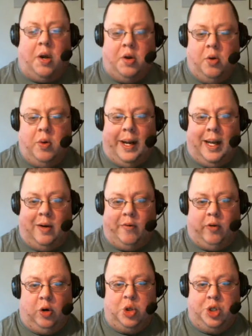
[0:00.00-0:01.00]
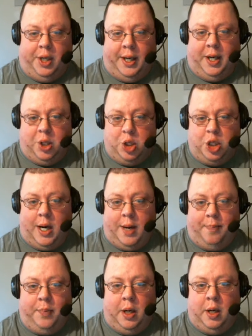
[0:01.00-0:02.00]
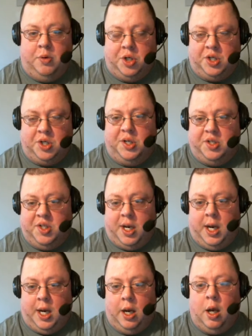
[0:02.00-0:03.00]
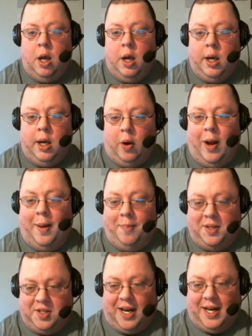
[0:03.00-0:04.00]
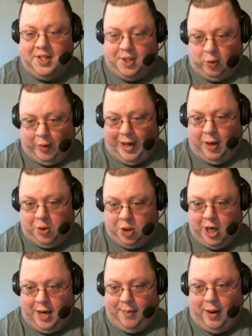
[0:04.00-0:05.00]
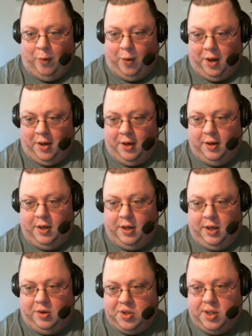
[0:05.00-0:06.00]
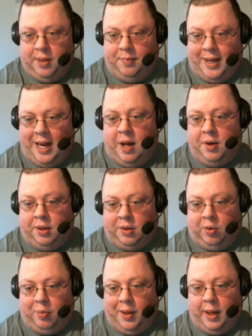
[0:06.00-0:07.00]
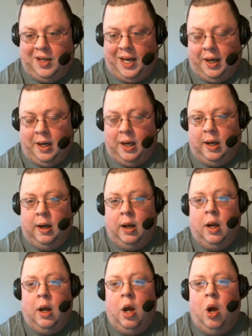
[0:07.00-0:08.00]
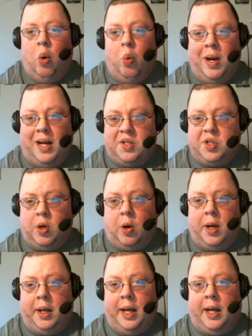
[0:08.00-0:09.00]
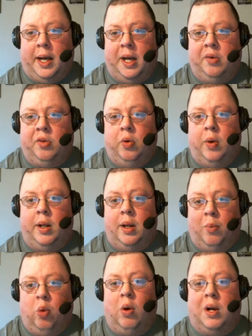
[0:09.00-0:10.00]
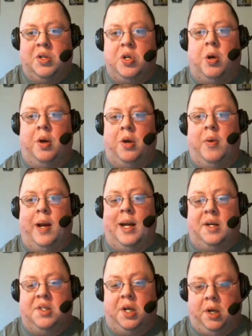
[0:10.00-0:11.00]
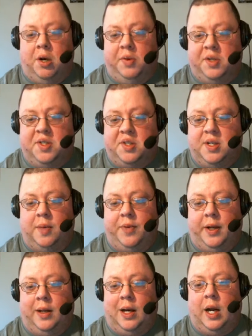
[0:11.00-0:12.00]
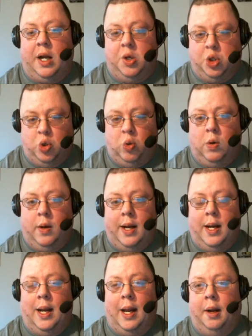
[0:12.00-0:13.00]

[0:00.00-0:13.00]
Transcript: doing it at first to get in shape, just to see, and besides the round shape, I wanted to, slim down a little bit. And when I started getting into it, the more I started doing it, I said, this is something that I enjoy.